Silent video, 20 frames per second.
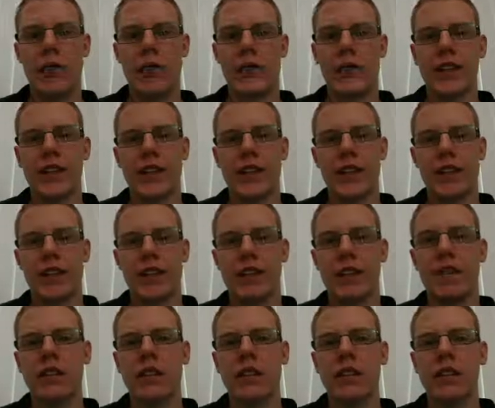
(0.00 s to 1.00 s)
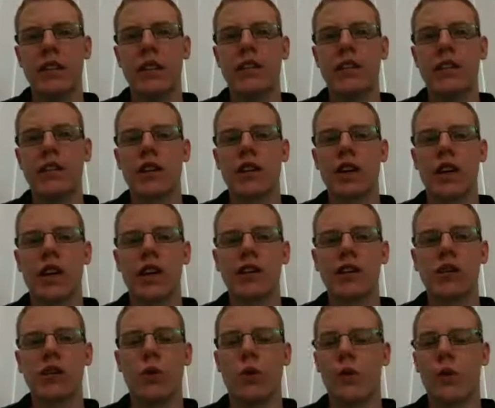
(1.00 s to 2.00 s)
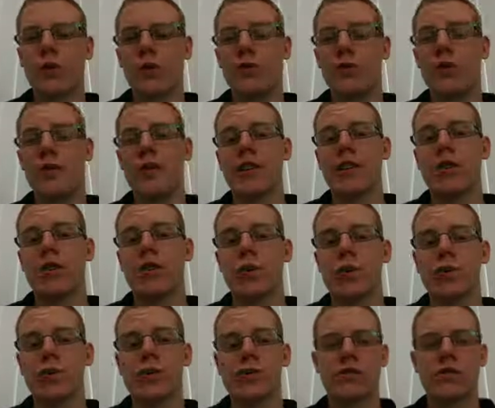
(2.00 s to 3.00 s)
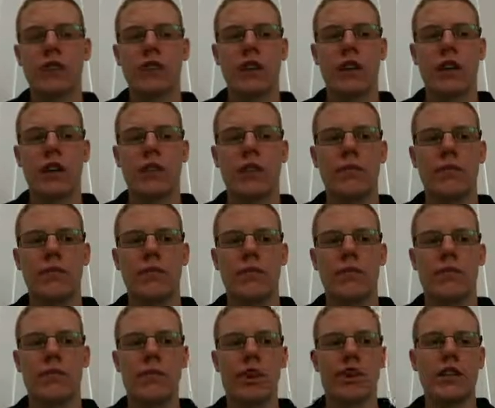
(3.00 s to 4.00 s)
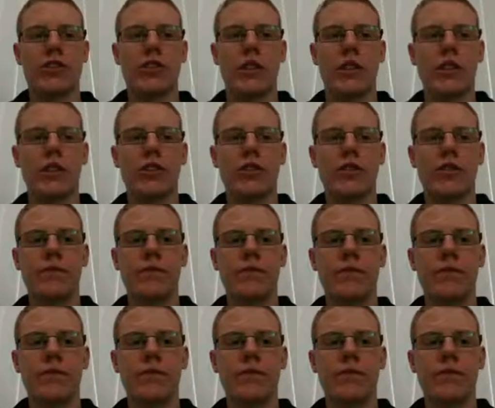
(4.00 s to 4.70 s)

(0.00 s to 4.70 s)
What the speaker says: in the coarse or very coarse grained range.